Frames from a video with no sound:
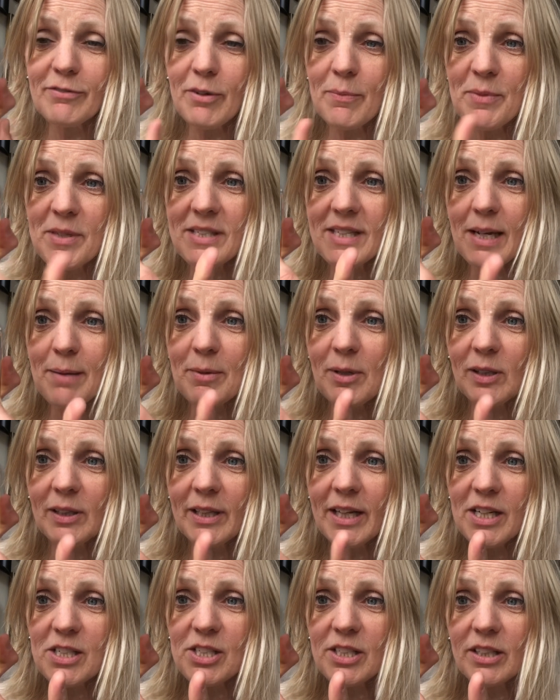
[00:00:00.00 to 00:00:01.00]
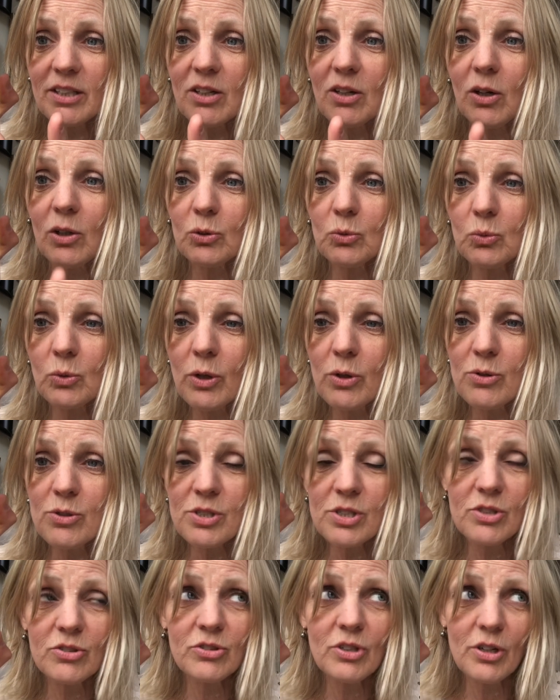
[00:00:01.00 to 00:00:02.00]
from the same collection called
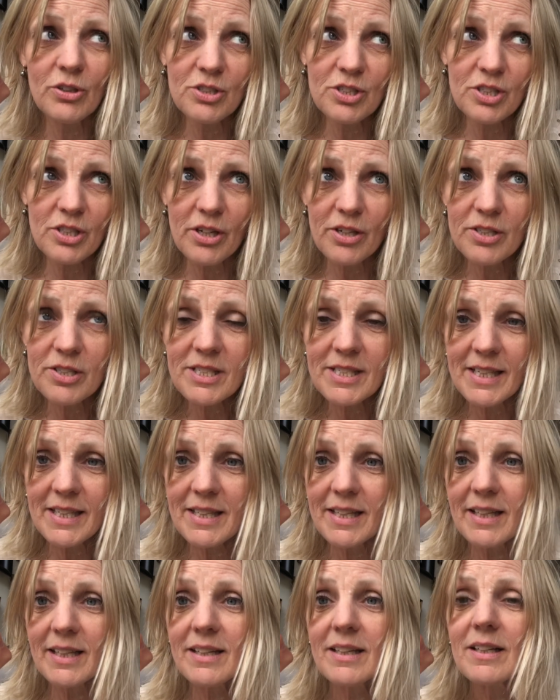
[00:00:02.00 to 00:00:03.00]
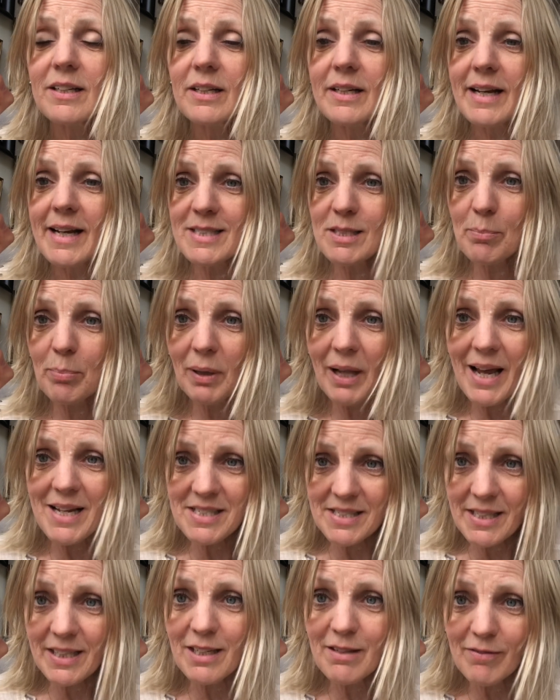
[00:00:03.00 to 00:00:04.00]
Rose d'Encens, I think, has a
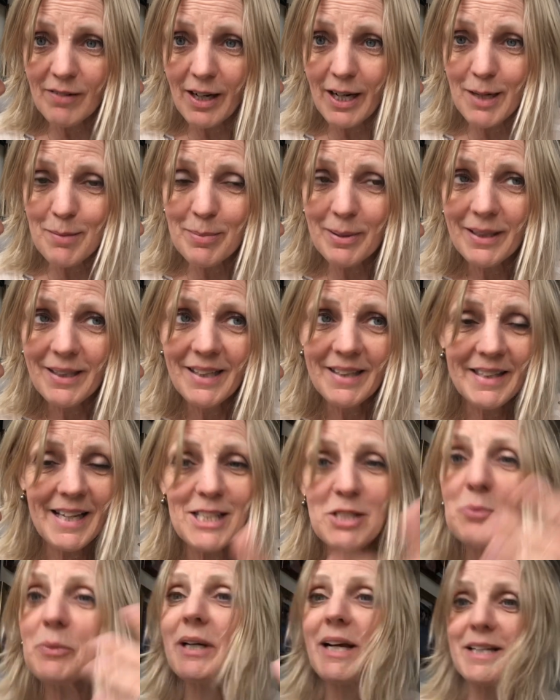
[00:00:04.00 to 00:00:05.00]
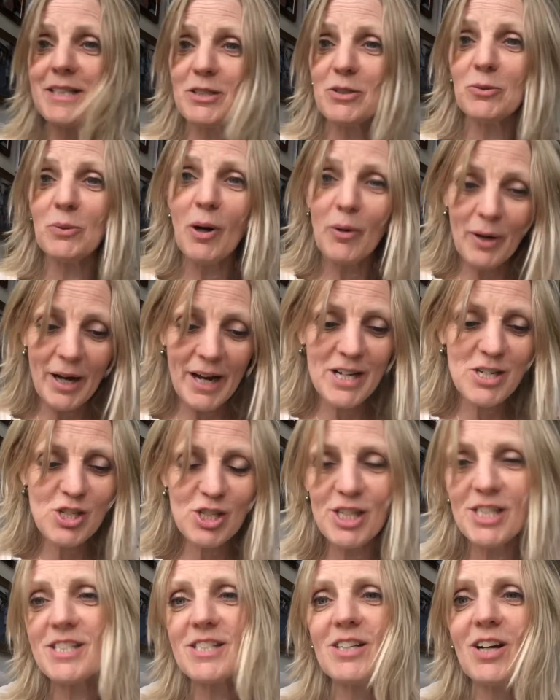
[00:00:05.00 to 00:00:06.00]
plasticky vibe. That's when I knew, okay,
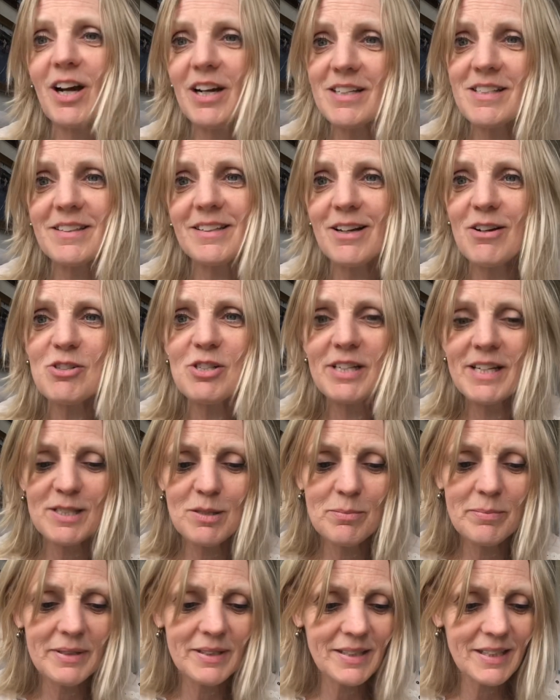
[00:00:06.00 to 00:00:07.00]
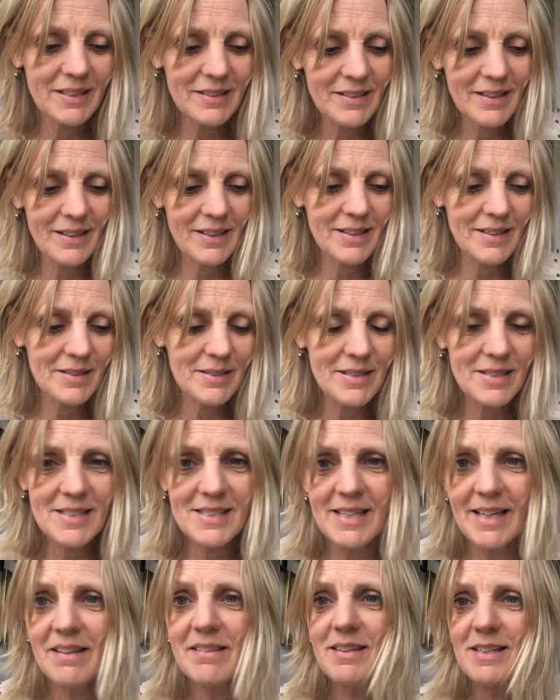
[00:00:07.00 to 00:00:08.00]
she's not, you know, she hasn't been uh,
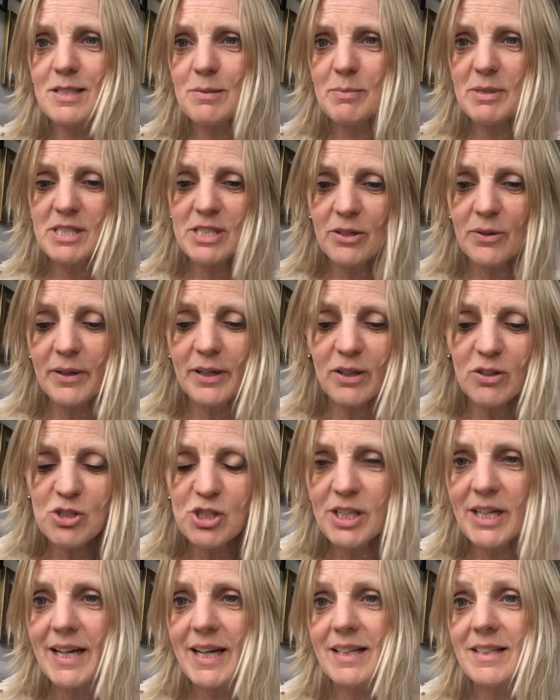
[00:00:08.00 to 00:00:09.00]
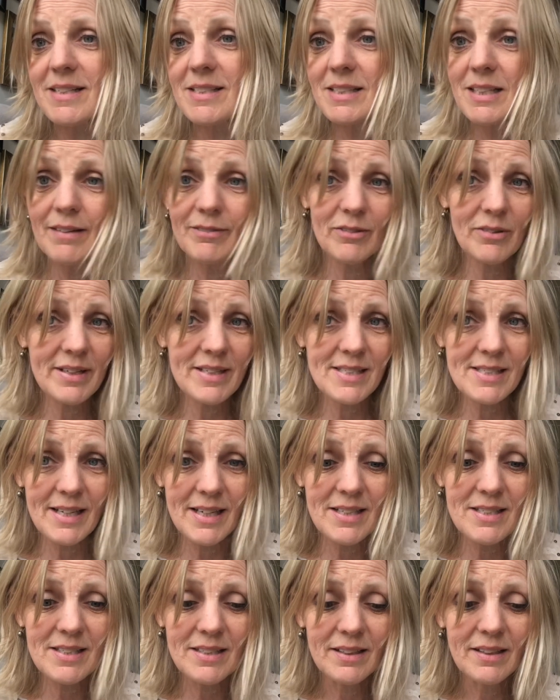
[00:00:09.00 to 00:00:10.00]
sent this material. She had a discovery
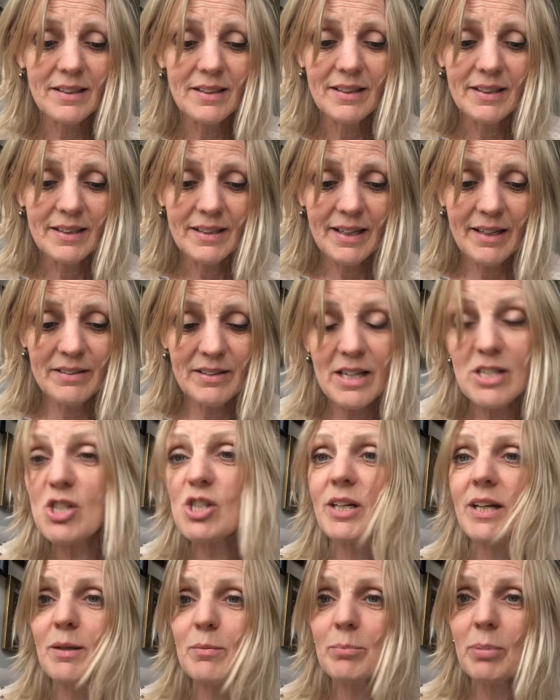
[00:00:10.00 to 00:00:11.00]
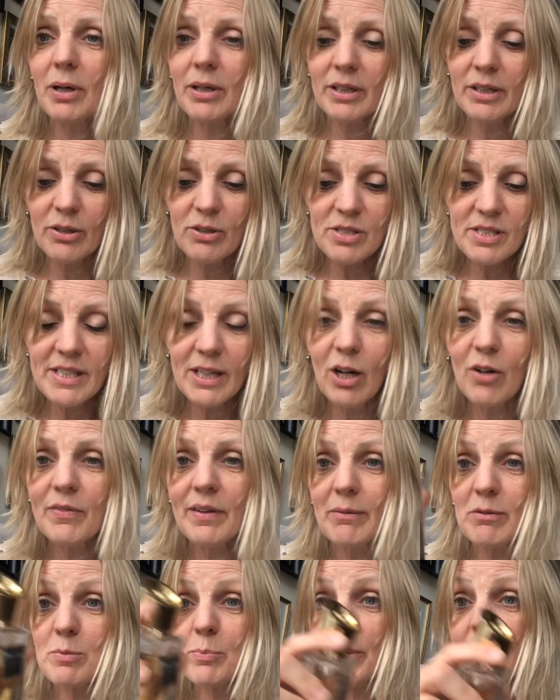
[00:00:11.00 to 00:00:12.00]
set and that she had bought it herself.
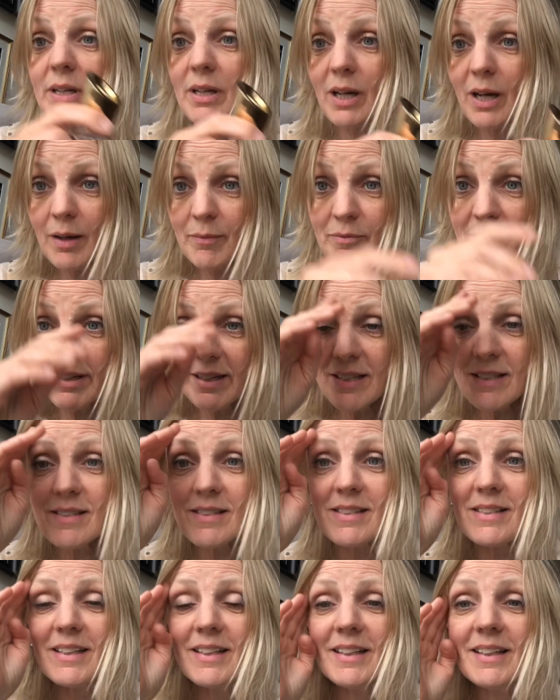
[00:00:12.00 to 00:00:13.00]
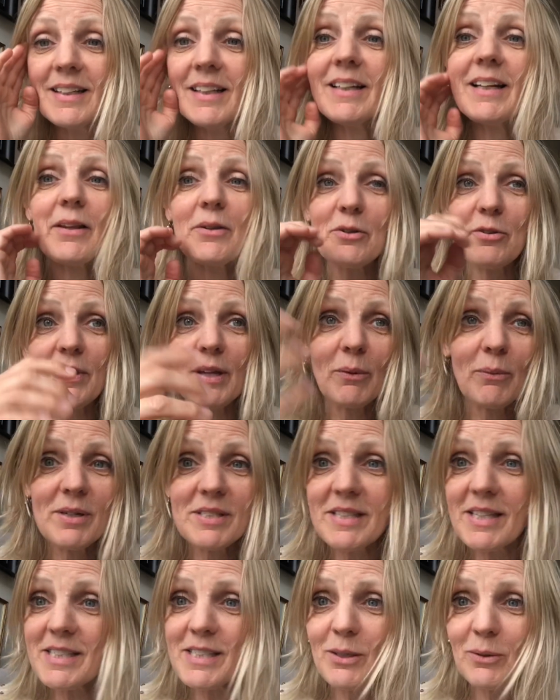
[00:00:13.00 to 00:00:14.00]
That was pretty obvious. Another thing was
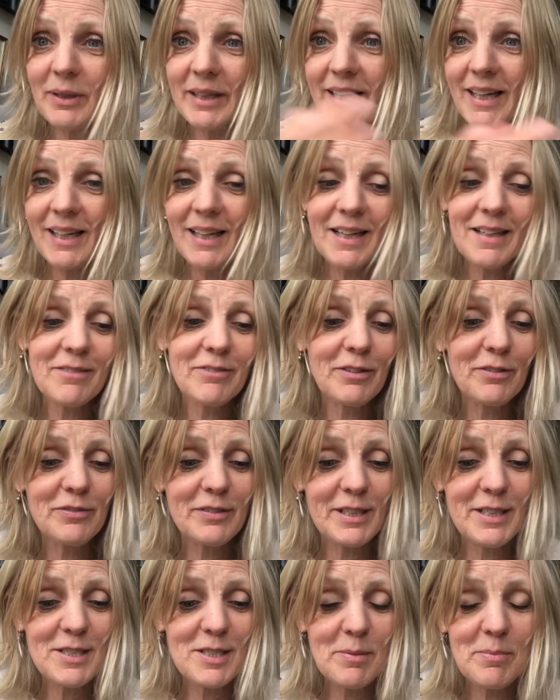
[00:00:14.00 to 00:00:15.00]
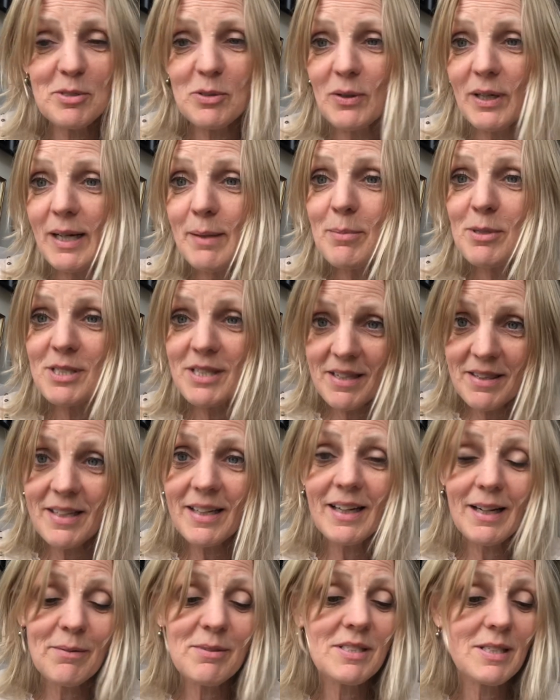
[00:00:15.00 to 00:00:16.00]
that she only had like 15 subscribers. I
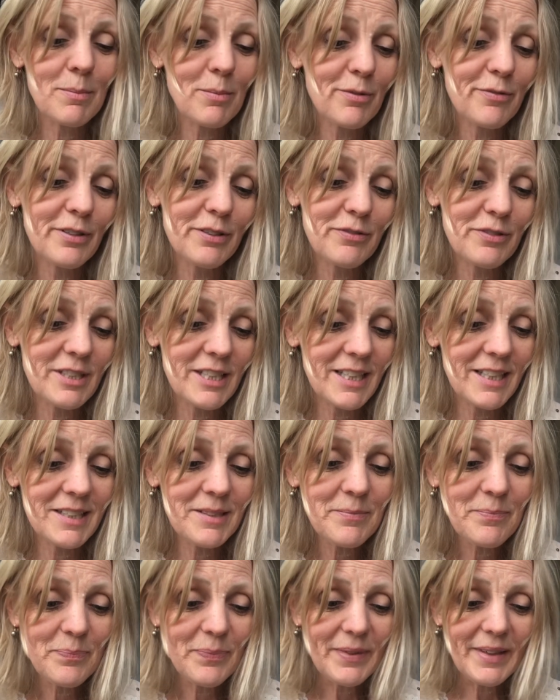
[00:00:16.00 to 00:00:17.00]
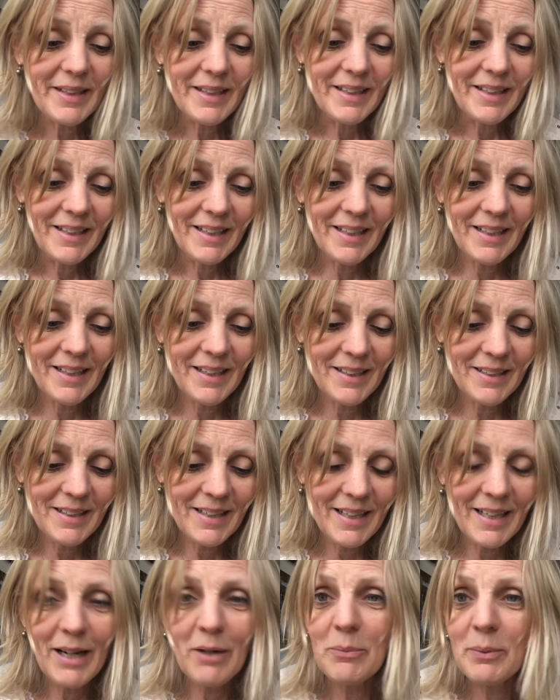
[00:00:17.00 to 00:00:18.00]
think I was number 15 uh,
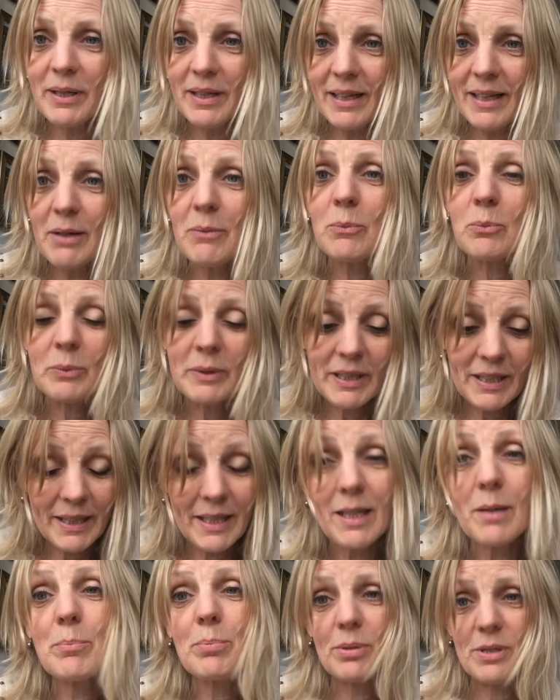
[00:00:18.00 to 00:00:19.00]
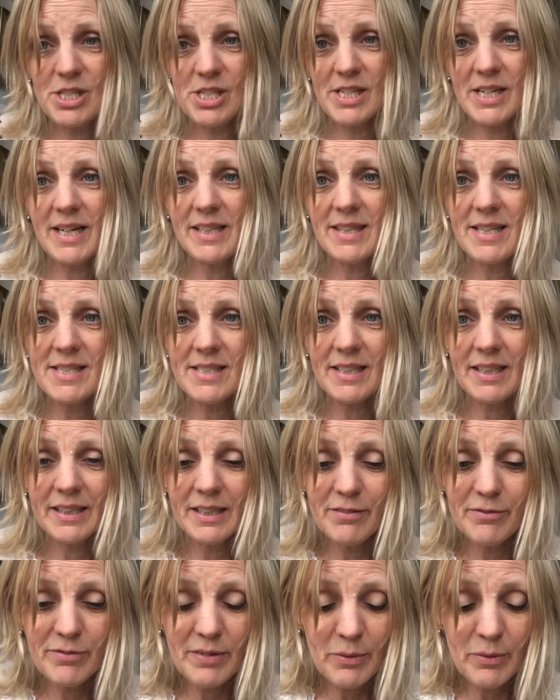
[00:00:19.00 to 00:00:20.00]
and I really, really appreciate these kind of